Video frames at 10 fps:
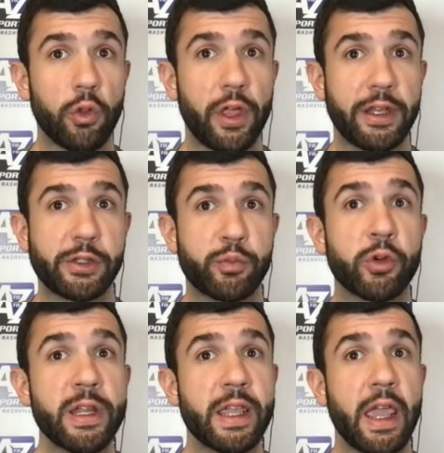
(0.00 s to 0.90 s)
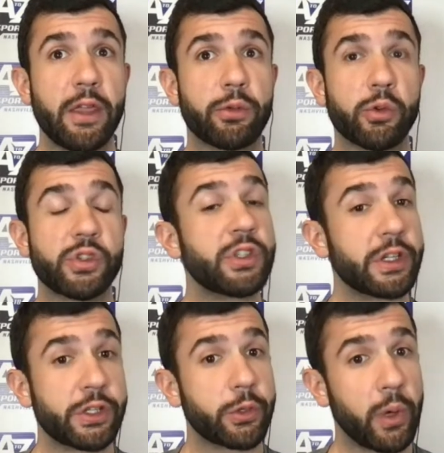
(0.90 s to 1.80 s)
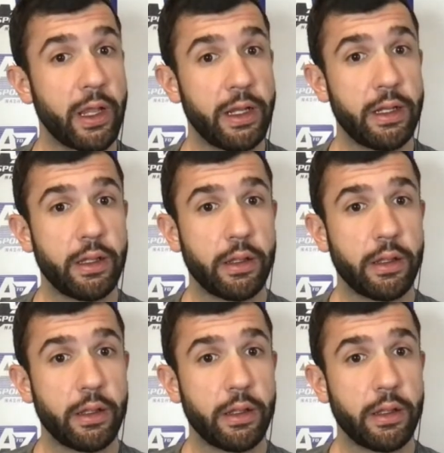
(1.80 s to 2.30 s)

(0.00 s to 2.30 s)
that is pre-K through sixth grade,